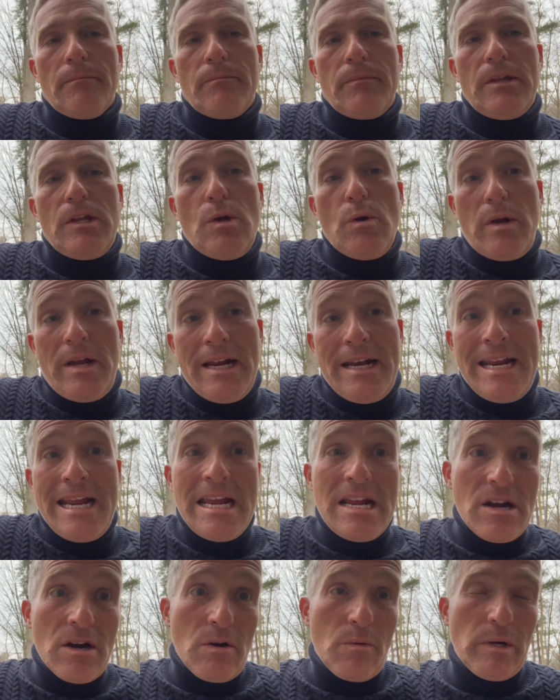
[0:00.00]
You can
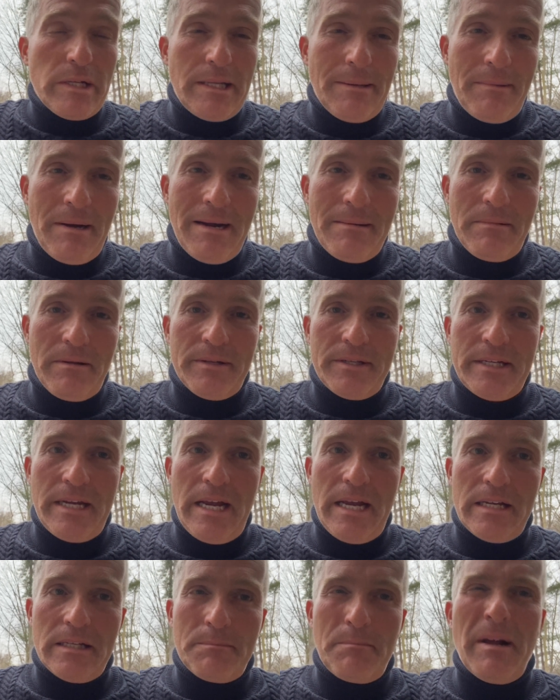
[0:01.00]
hear what the Bible
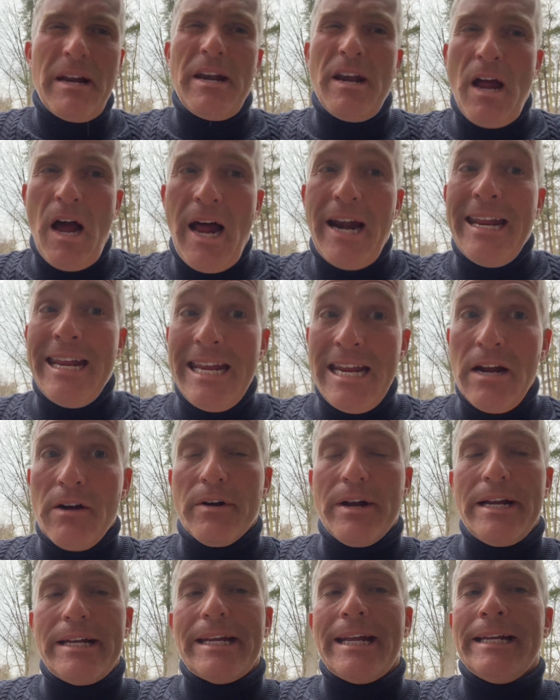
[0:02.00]
says, but not hear
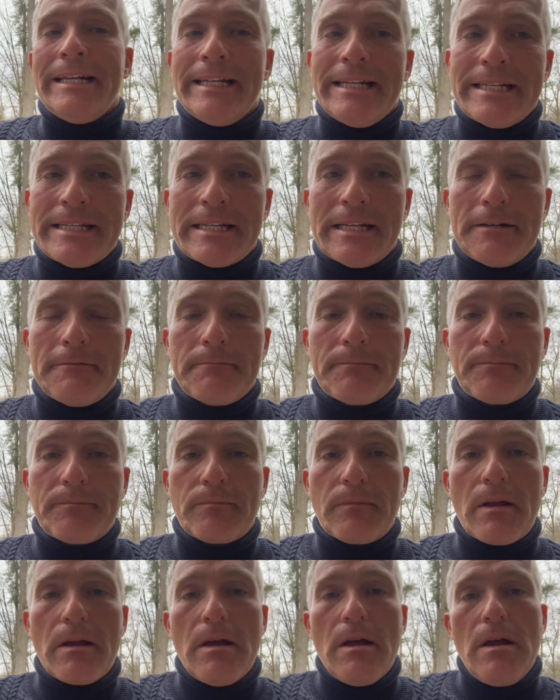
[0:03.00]
it and listen.
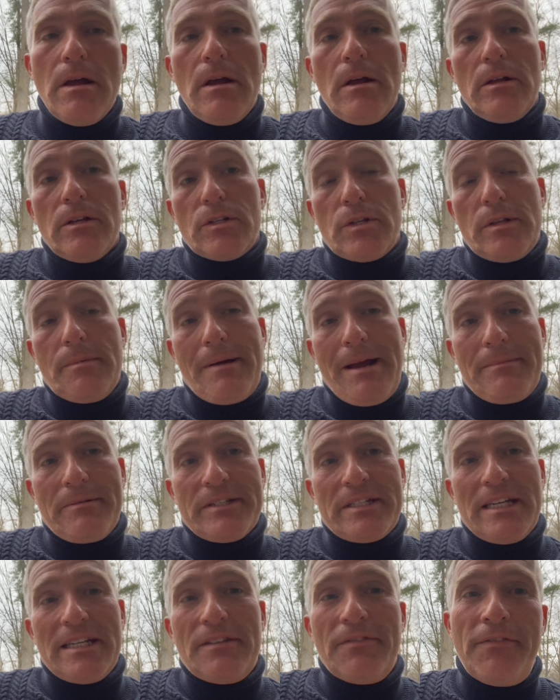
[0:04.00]
So the Bible
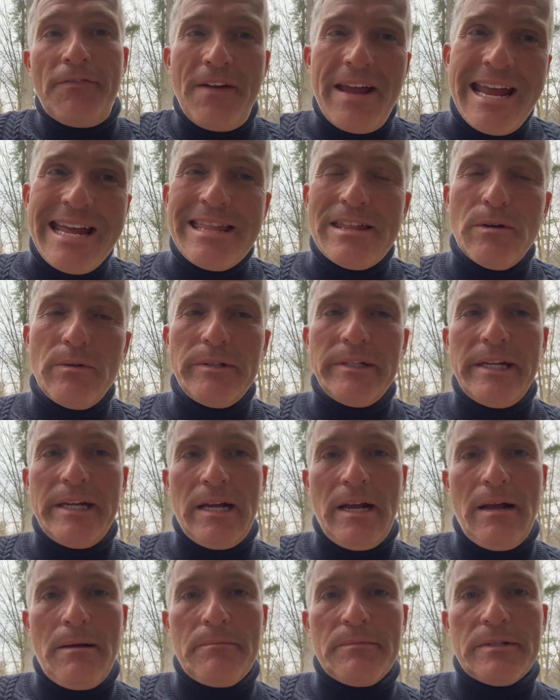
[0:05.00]
says faith only
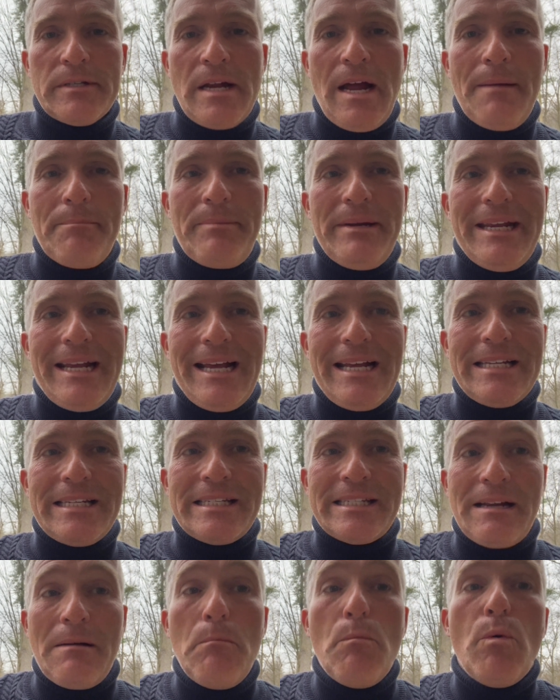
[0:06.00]
comes not because
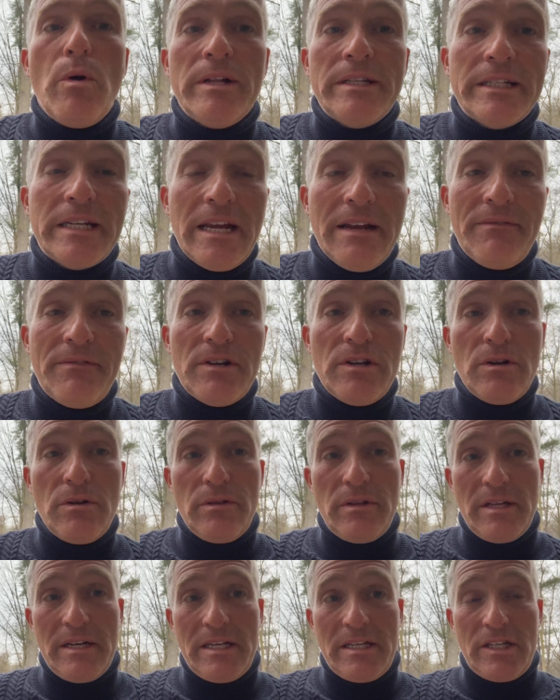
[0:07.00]
someone's given you
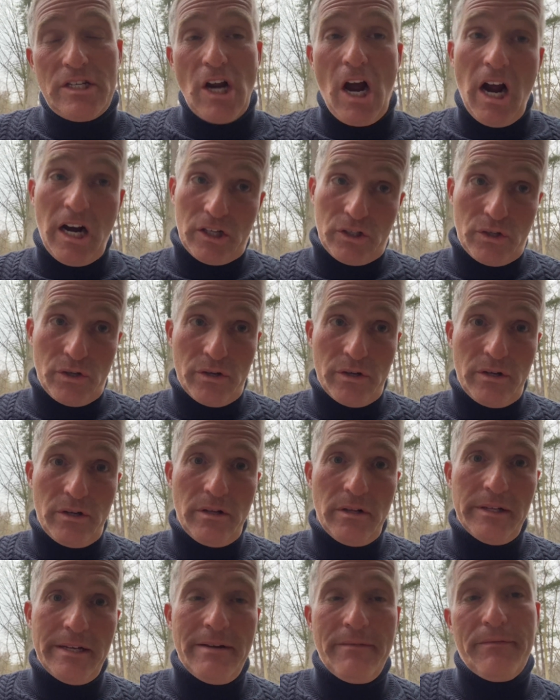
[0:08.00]
the
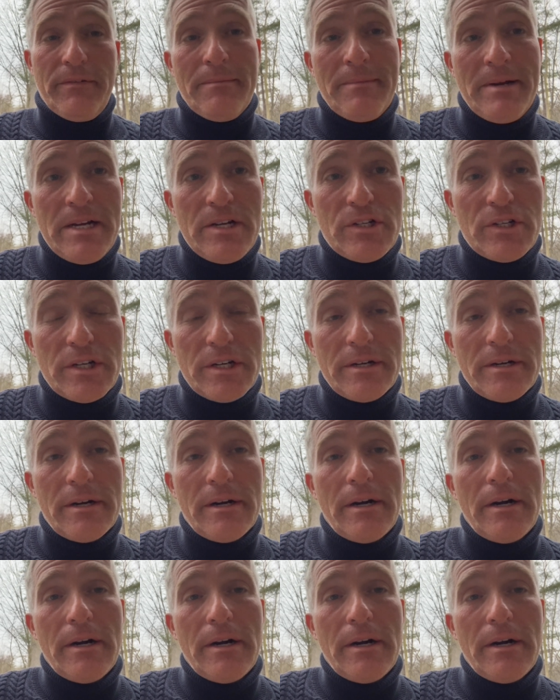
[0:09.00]
doctrinal information.